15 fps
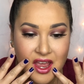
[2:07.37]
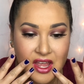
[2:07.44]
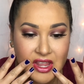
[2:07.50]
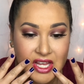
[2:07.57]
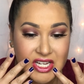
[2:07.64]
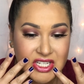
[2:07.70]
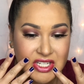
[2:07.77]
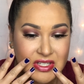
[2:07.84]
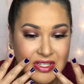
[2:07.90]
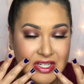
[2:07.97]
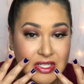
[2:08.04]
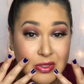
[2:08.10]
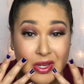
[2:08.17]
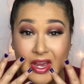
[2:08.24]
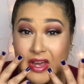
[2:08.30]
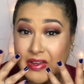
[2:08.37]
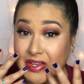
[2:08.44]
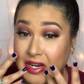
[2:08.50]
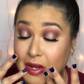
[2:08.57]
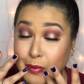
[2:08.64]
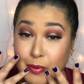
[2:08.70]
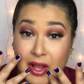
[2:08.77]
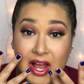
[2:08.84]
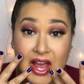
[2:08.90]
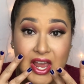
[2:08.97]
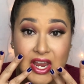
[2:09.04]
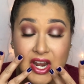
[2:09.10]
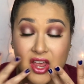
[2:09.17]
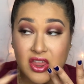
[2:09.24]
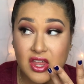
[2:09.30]
And that's just because you haven't
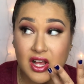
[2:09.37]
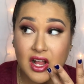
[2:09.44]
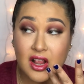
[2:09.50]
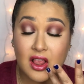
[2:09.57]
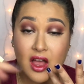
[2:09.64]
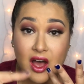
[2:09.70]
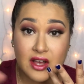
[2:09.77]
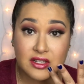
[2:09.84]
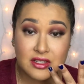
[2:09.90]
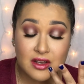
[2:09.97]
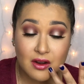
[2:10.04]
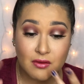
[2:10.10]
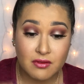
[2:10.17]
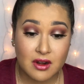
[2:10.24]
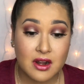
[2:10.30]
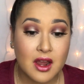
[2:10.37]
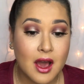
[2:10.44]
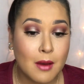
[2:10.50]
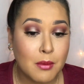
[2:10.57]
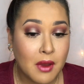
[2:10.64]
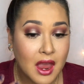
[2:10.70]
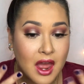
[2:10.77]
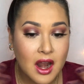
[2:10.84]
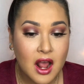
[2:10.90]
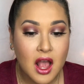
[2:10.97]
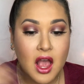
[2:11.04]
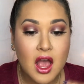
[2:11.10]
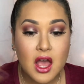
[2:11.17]
applied the gloss over top yet.